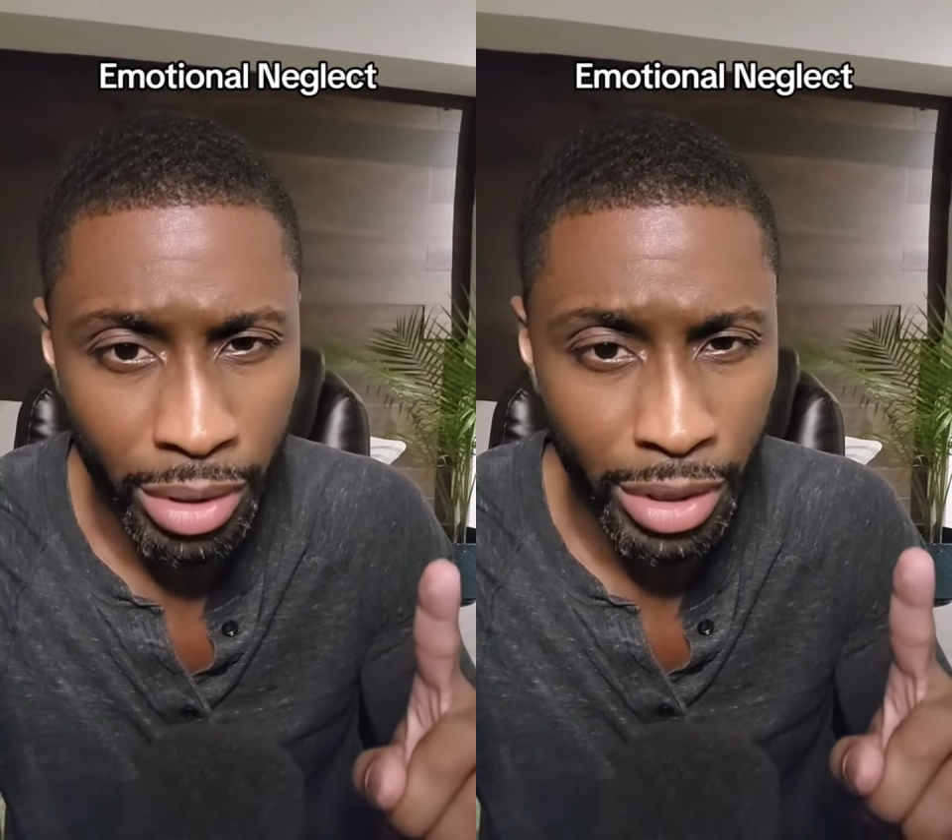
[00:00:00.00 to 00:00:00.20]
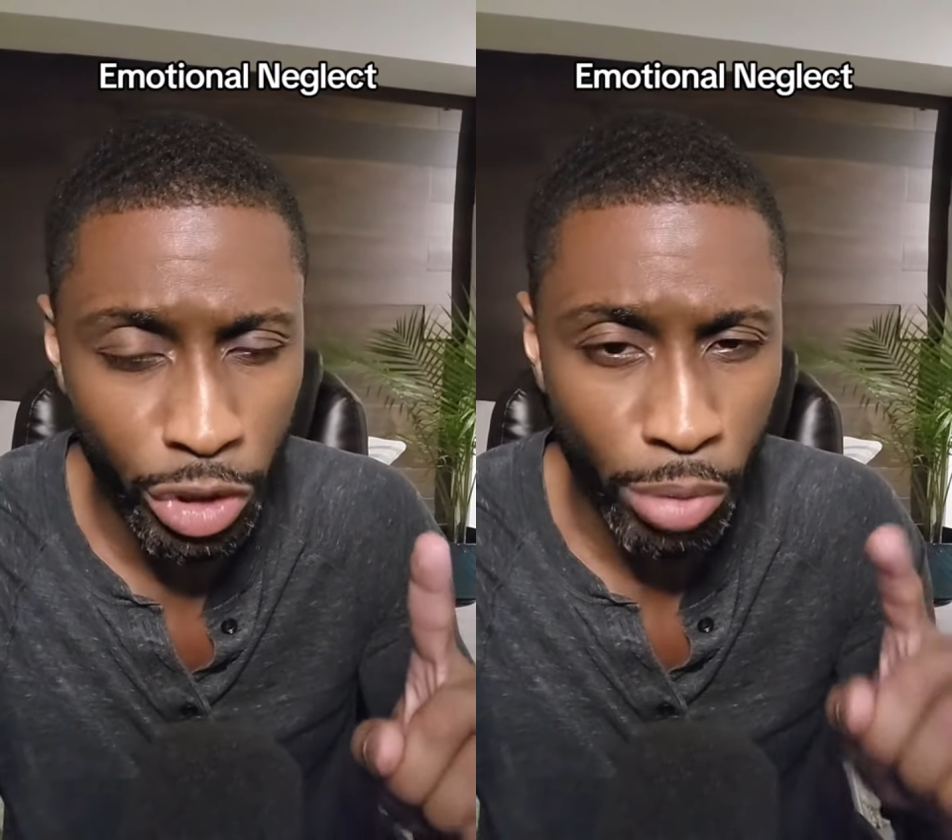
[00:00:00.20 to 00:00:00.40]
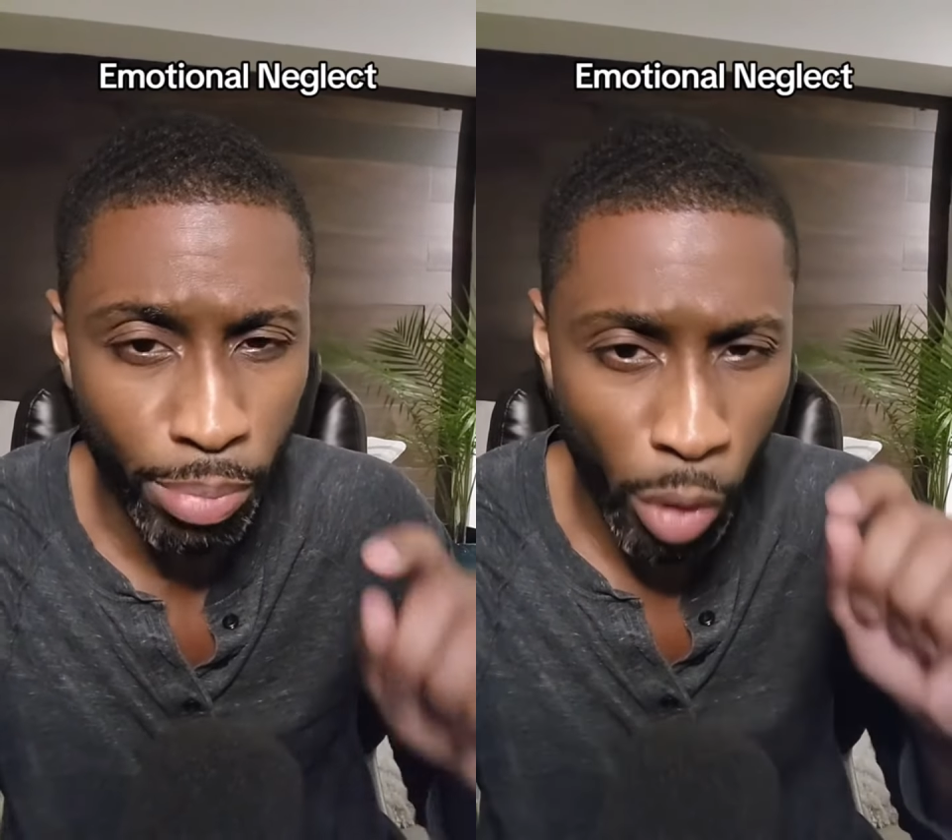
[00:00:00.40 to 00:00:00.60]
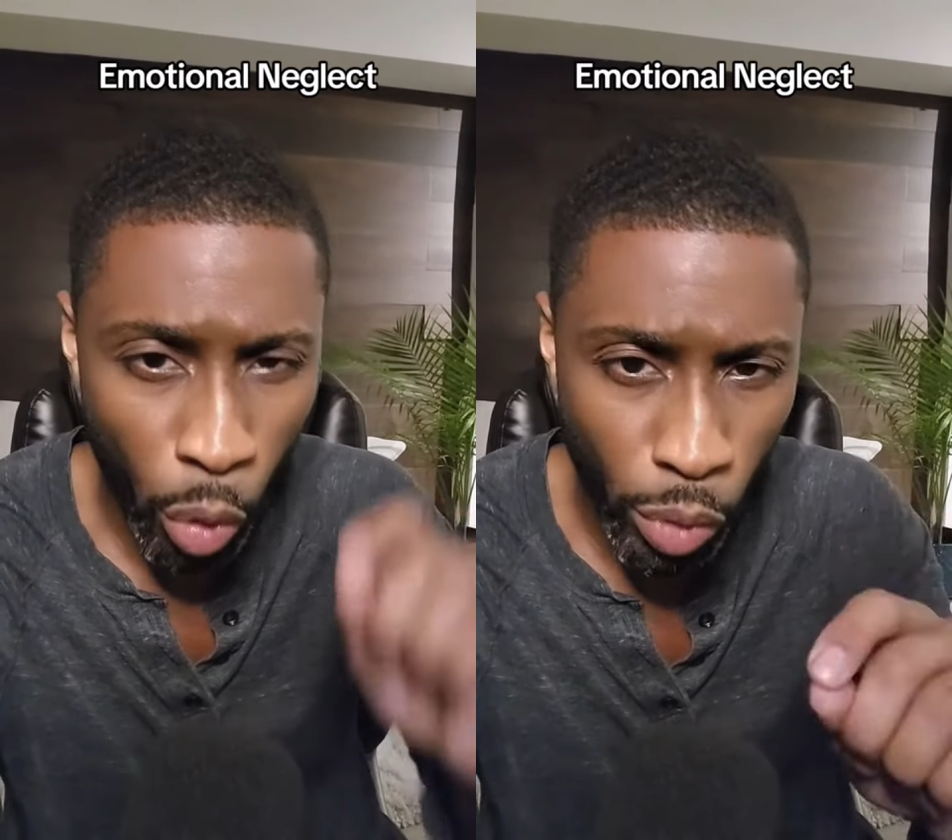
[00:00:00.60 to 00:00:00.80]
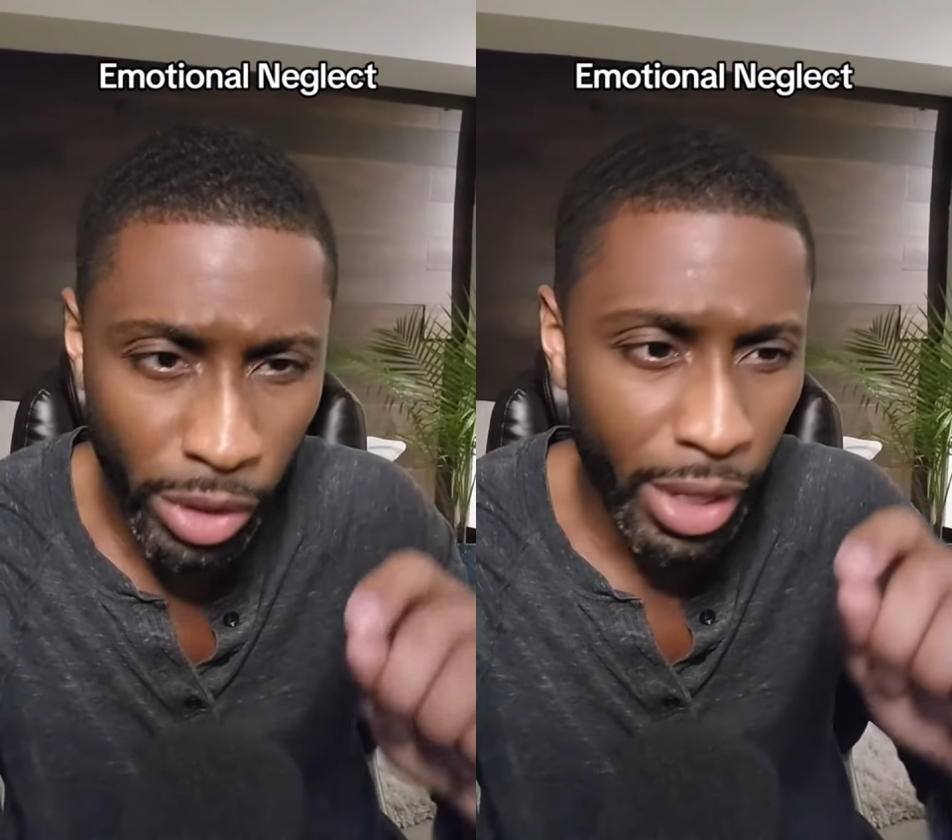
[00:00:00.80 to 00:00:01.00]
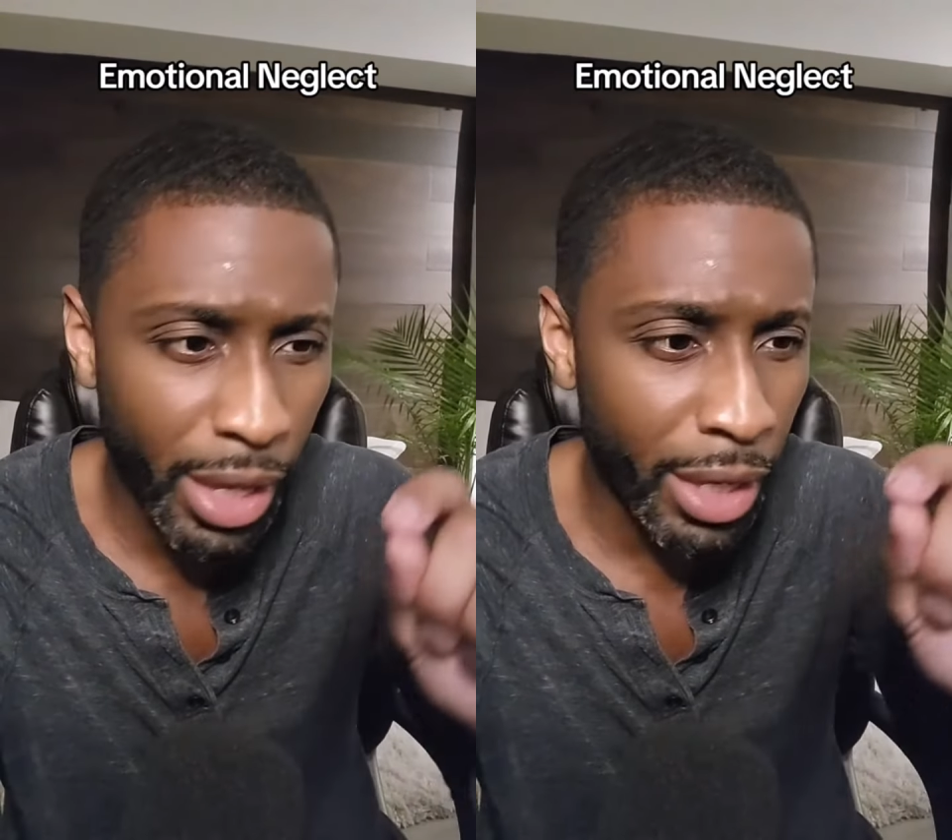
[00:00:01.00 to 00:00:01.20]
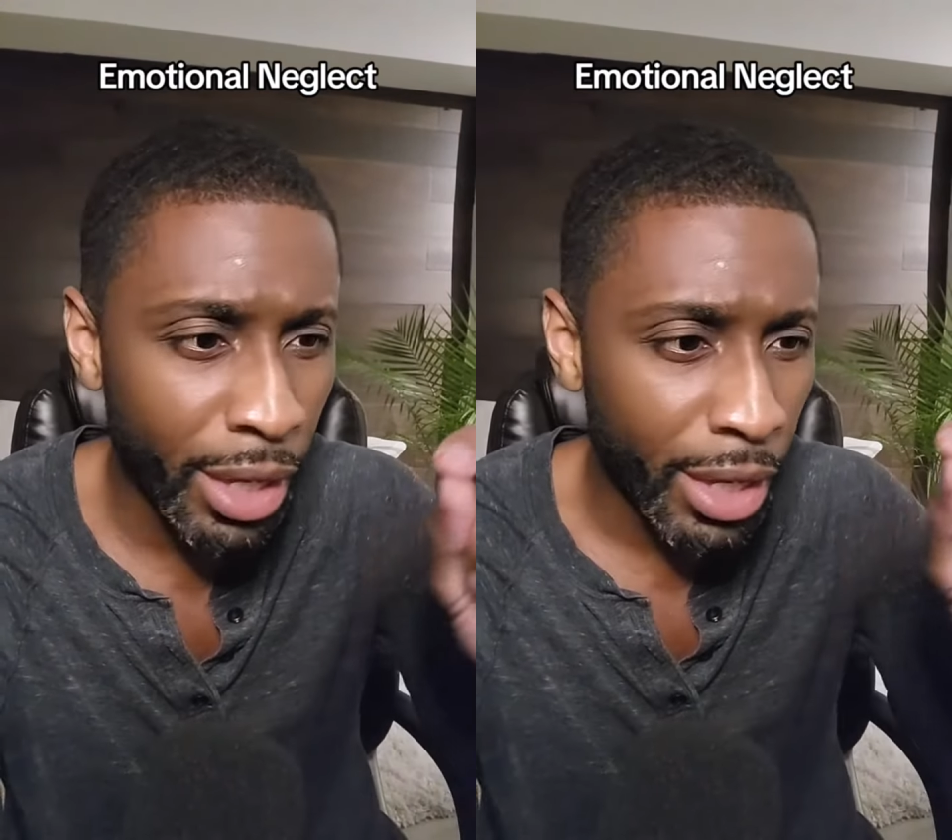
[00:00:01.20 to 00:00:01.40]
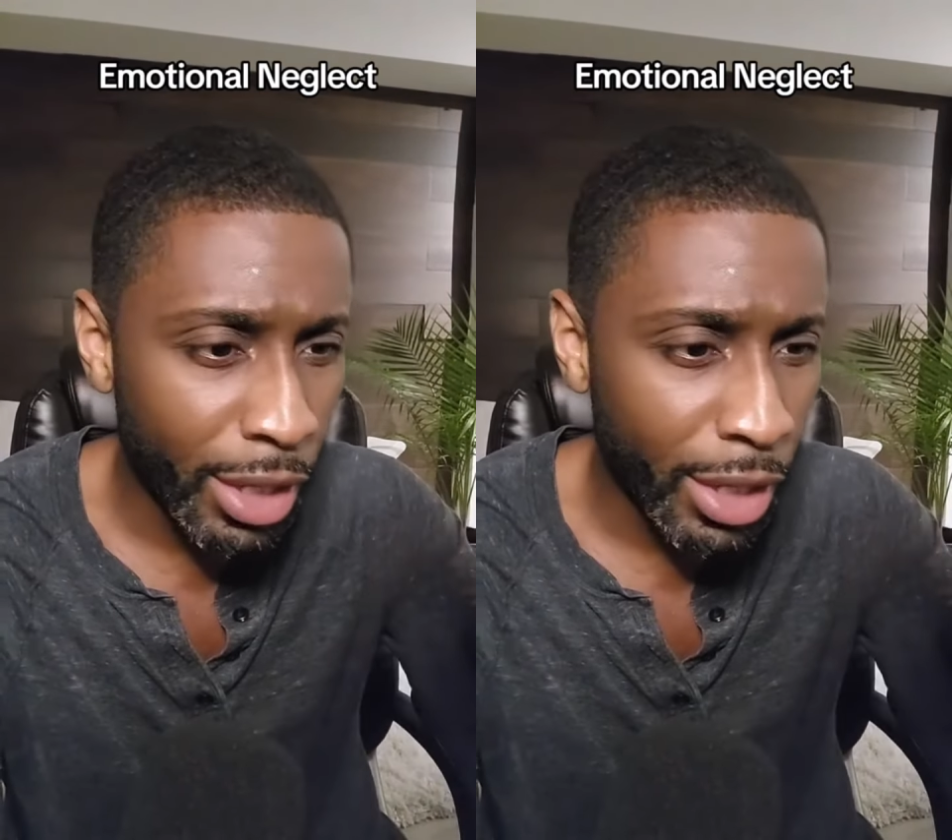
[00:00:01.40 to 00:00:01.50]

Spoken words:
the Chipotle